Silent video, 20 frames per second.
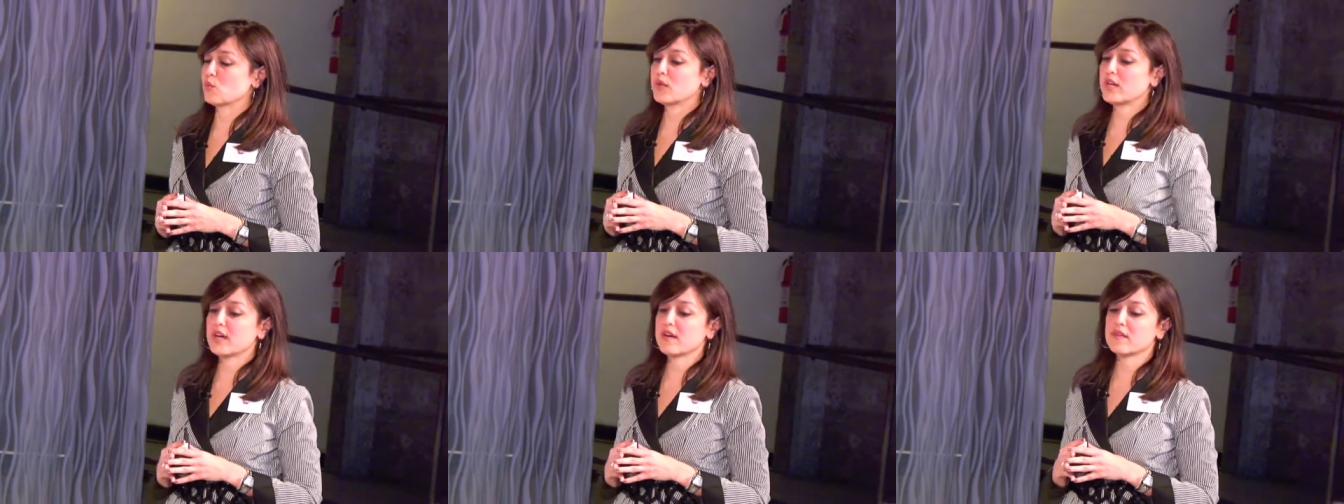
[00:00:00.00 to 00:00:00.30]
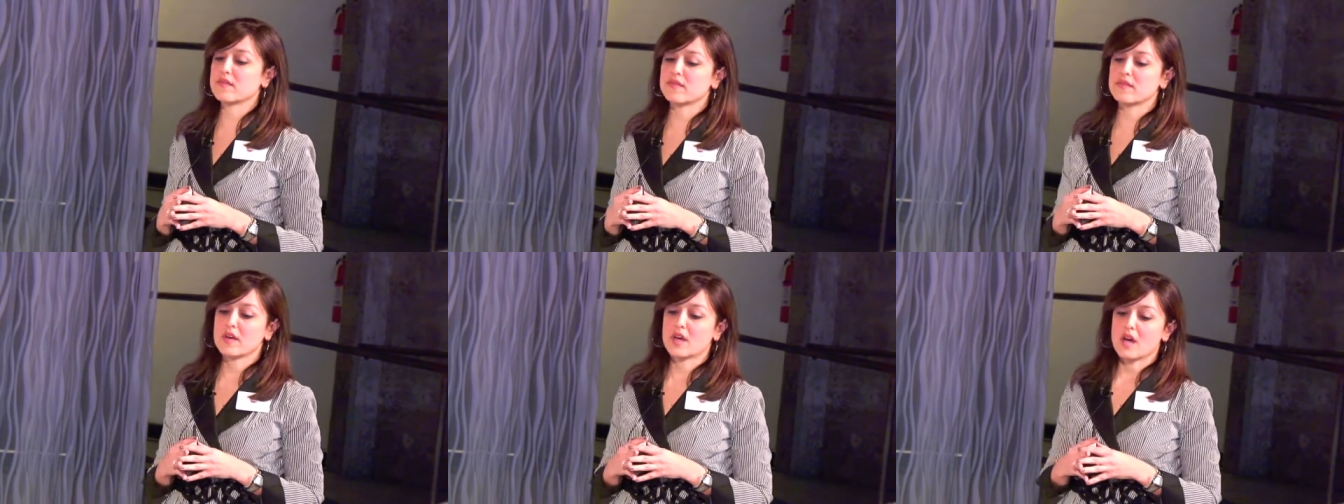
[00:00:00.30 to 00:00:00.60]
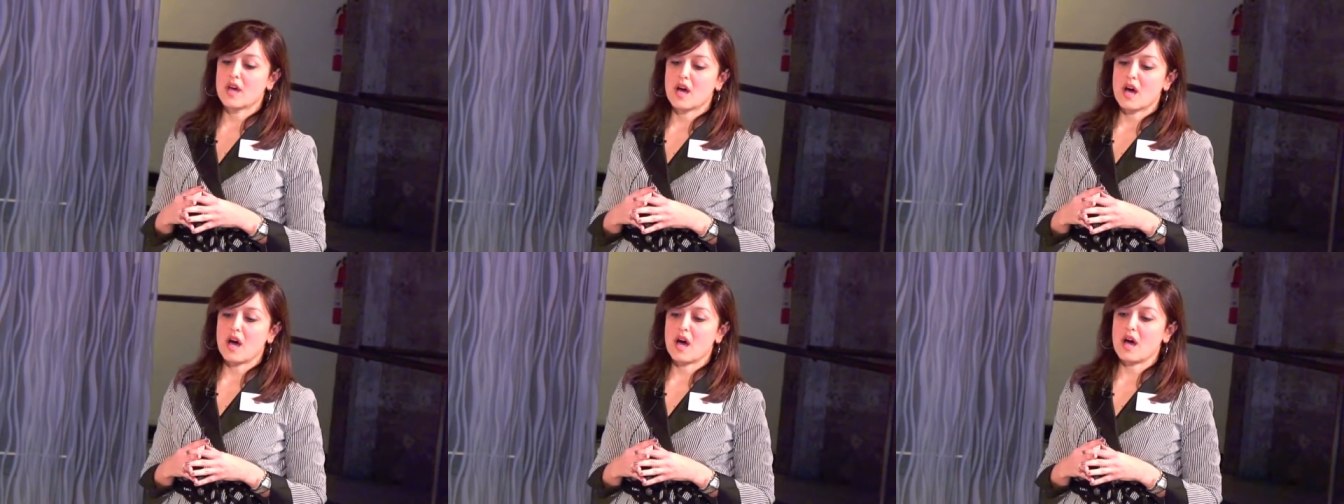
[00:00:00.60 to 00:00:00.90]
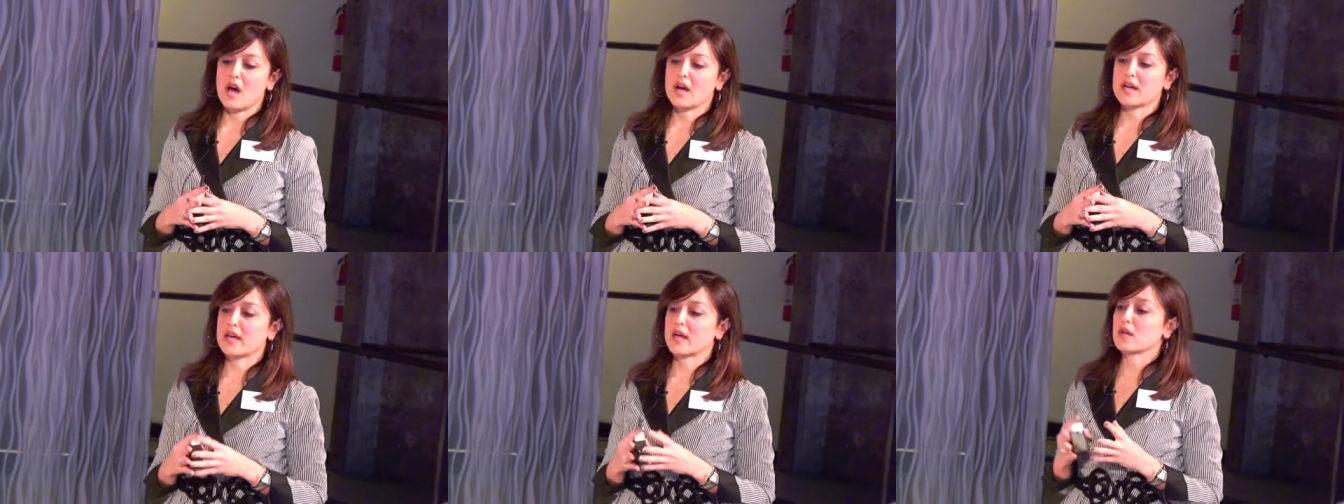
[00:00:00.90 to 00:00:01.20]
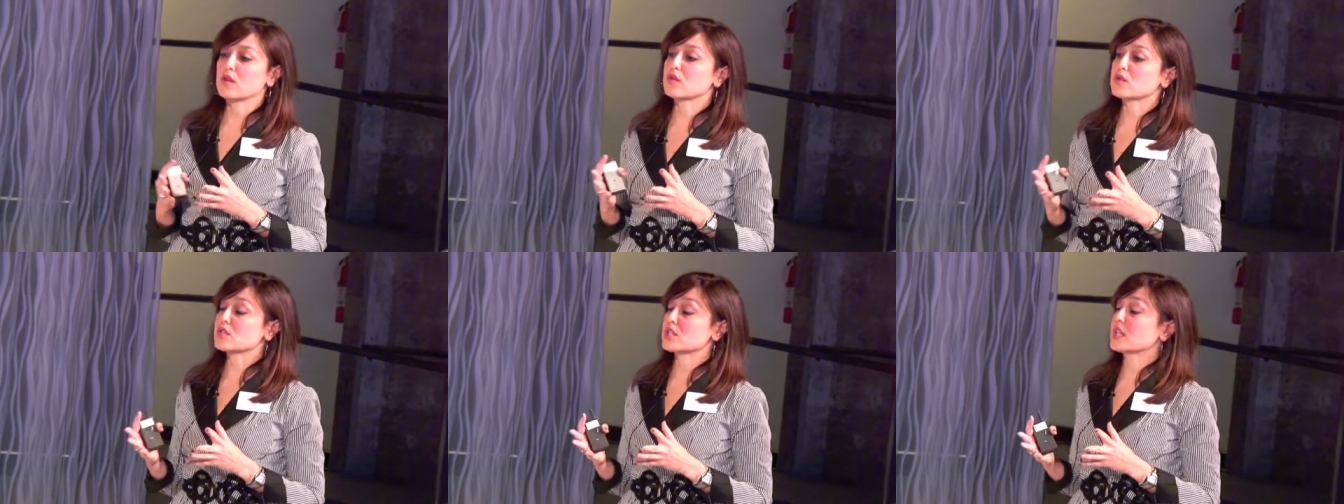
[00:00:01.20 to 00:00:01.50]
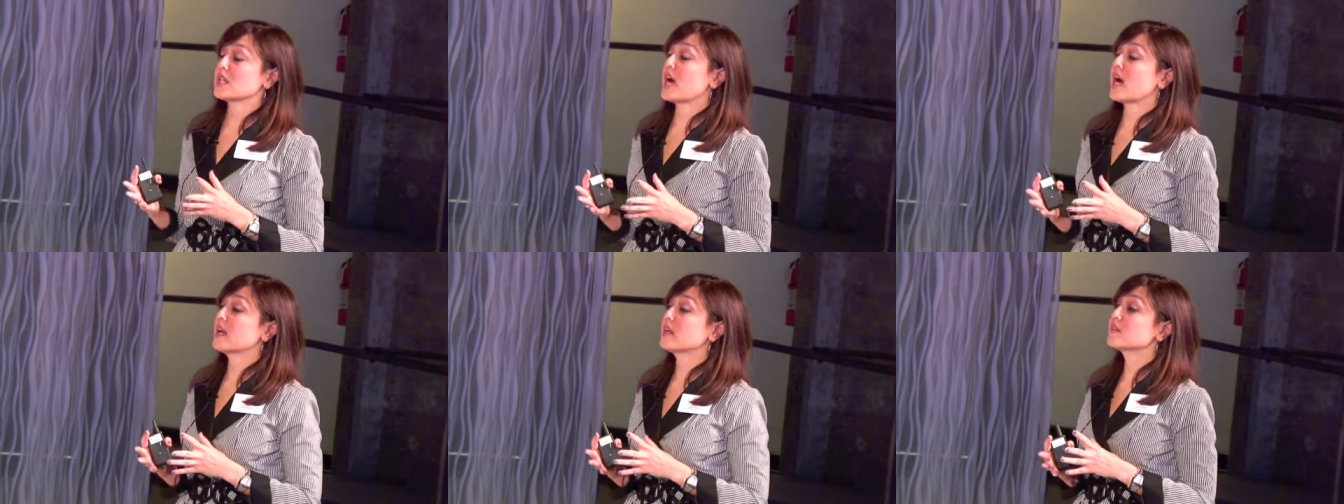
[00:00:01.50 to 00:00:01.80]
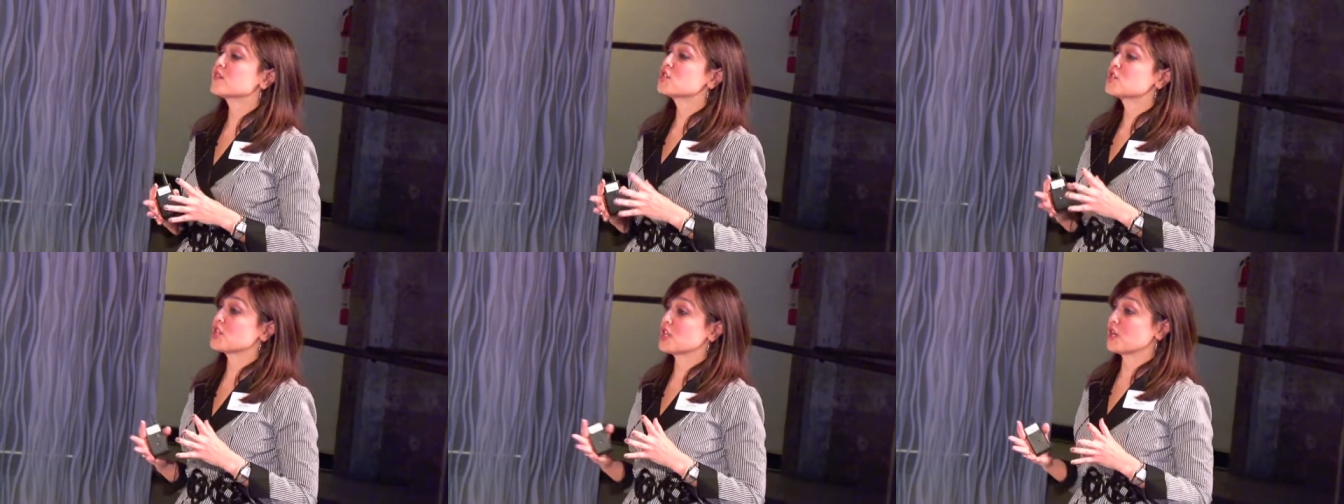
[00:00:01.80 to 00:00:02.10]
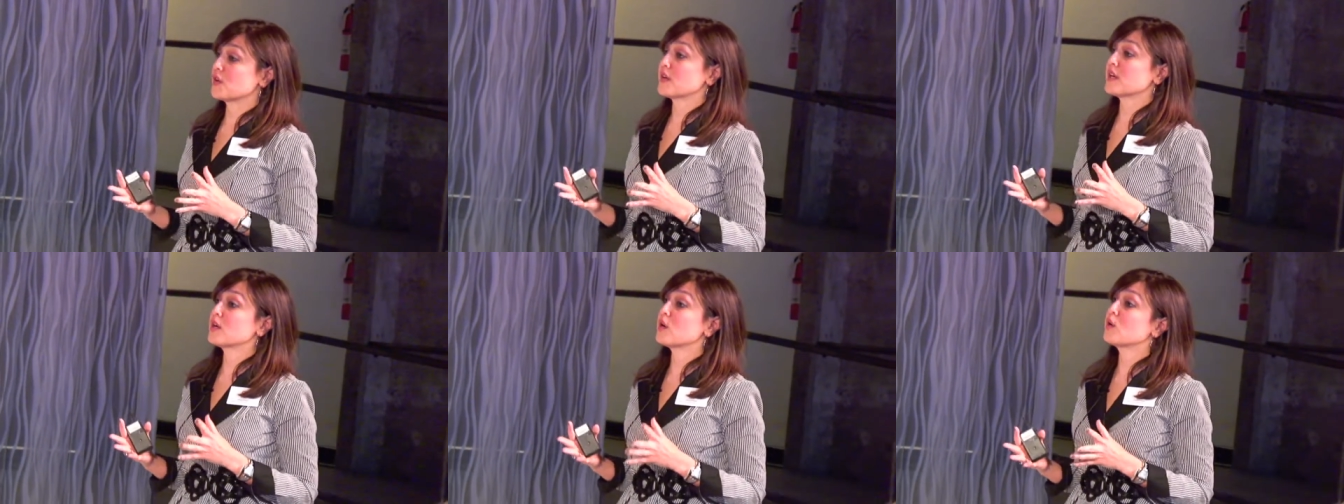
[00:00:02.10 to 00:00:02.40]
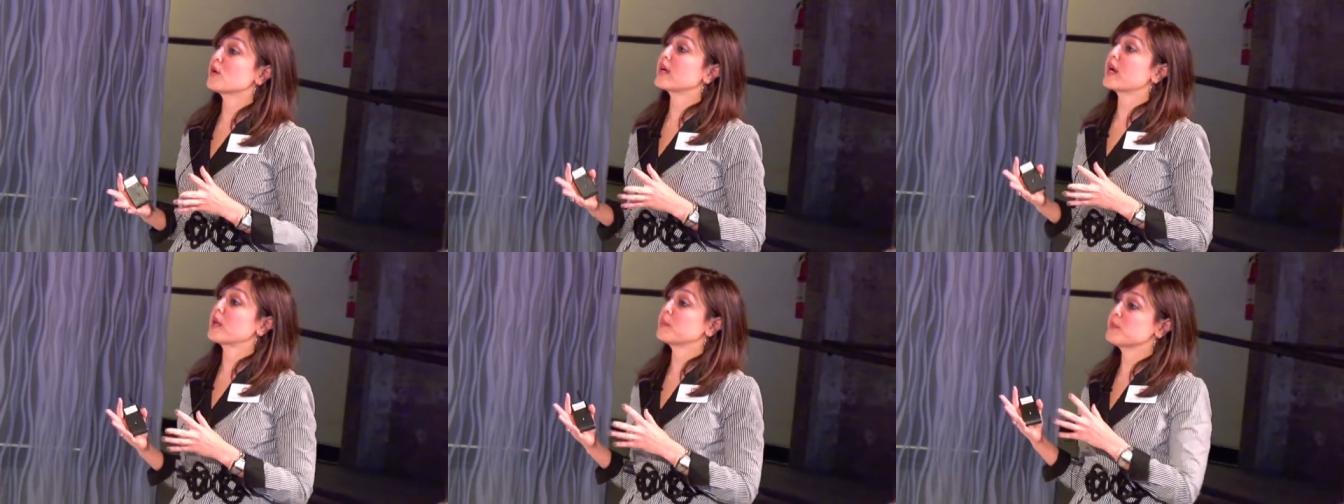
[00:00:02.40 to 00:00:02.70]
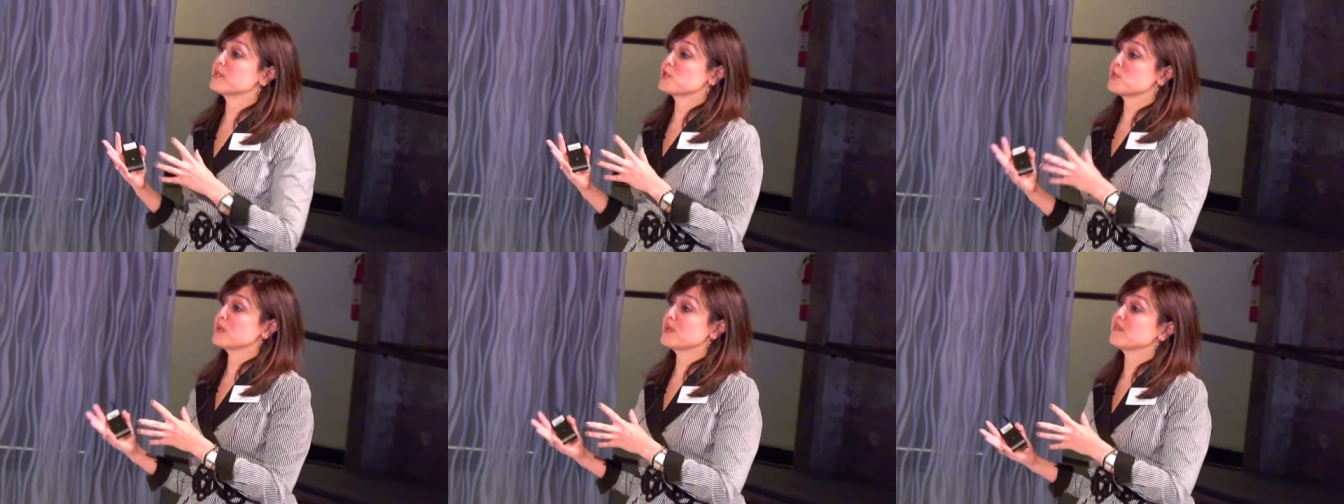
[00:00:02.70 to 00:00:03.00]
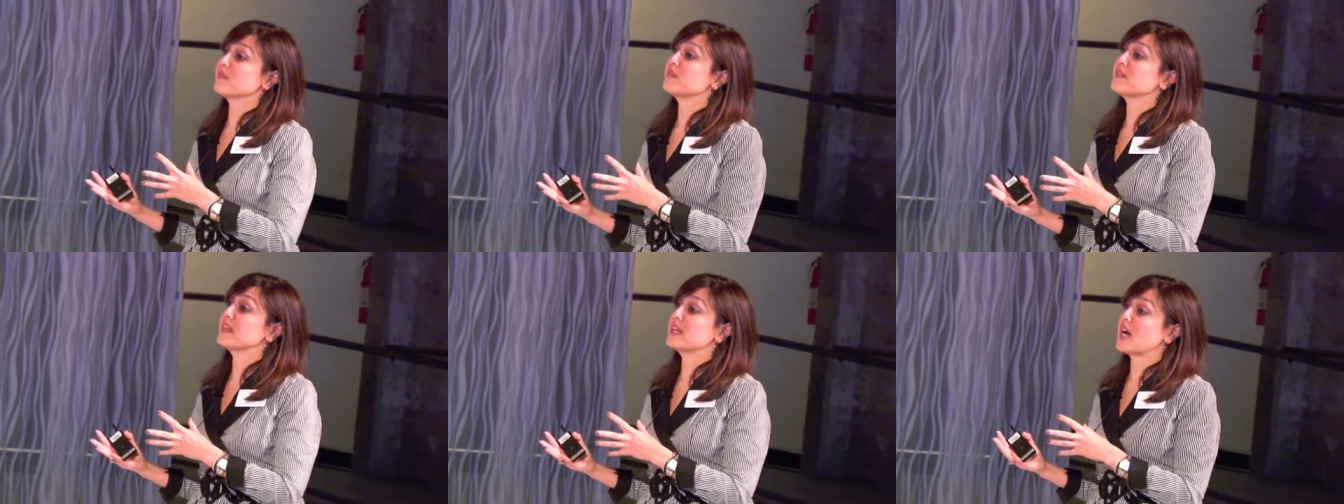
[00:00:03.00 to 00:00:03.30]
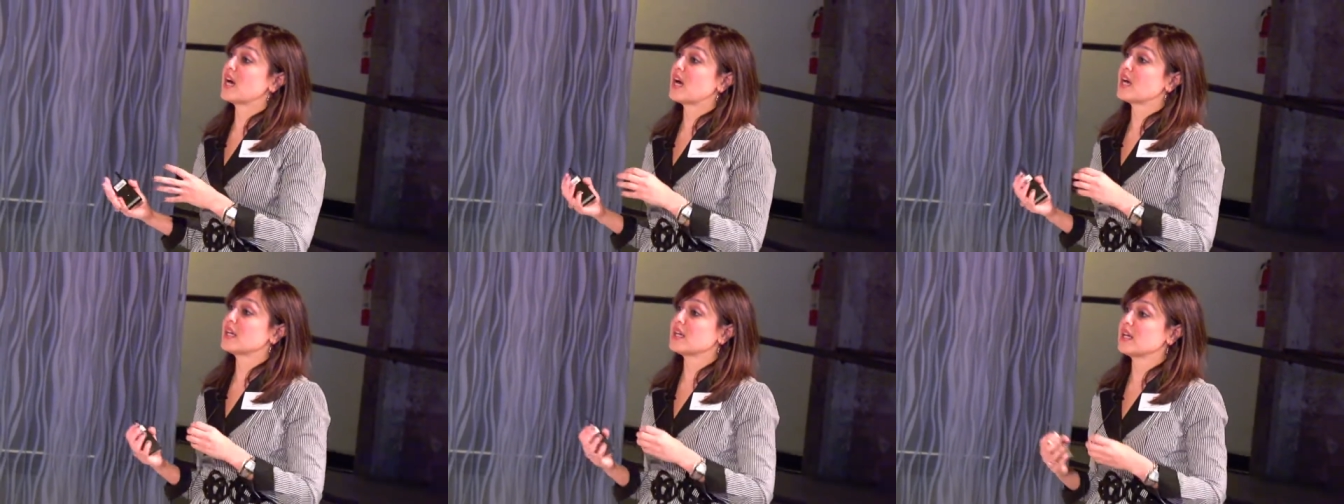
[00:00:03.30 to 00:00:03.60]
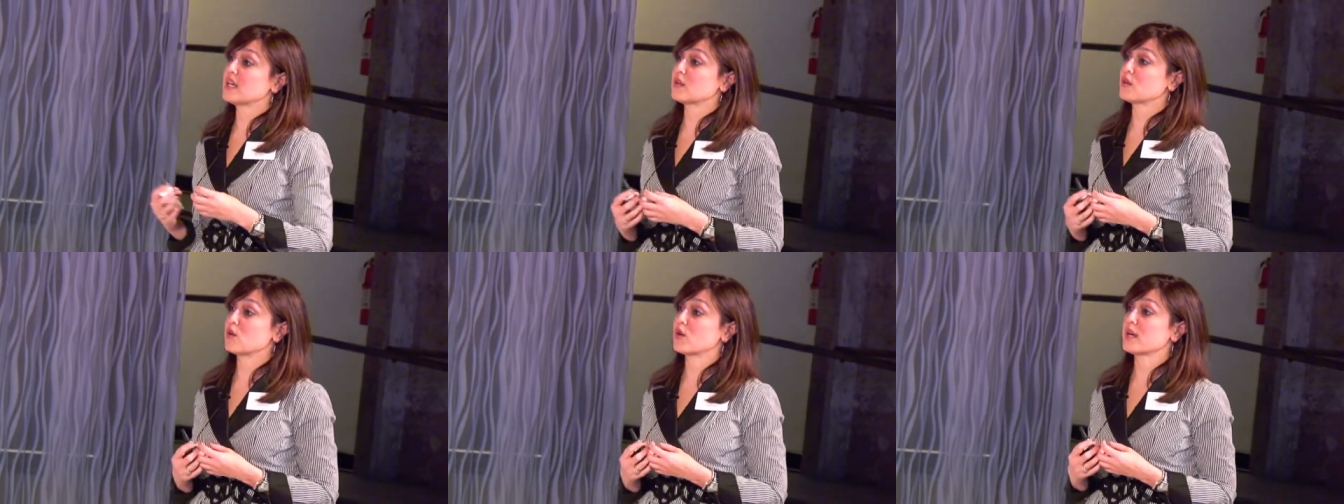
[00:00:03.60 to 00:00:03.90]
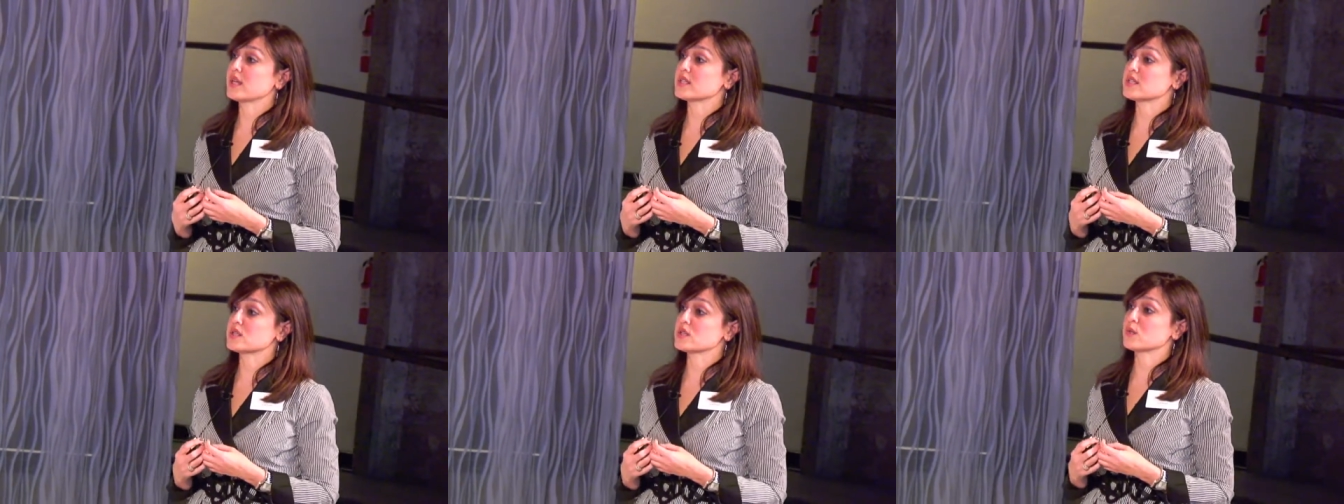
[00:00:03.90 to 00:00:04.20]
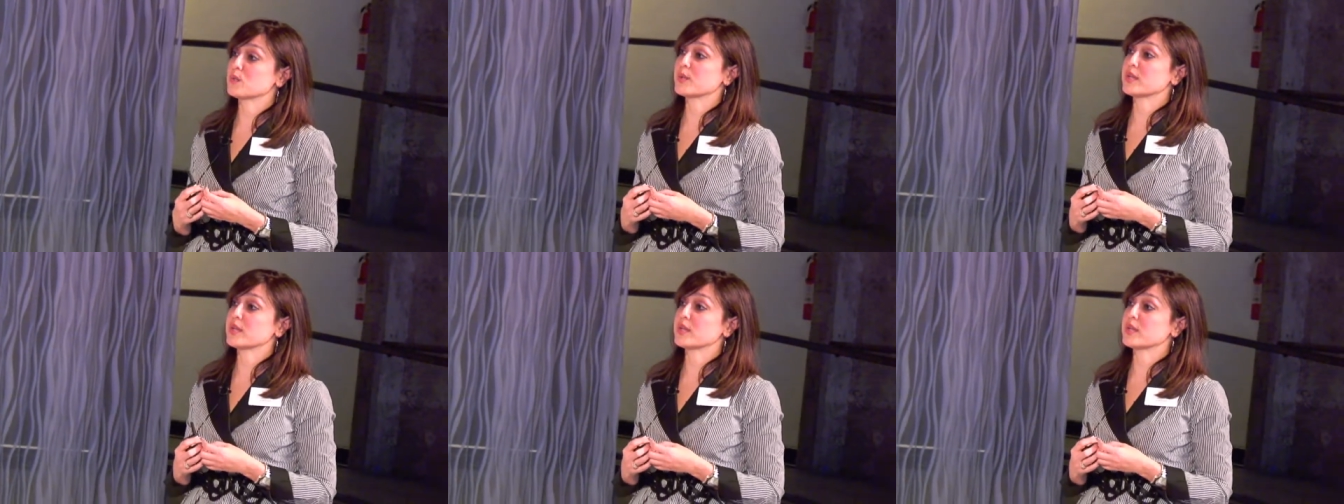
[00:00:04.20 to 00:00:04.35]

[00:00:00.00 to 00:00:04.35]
We have, uh, again, there's a lot of sharing going on between Fiat and Chrysler,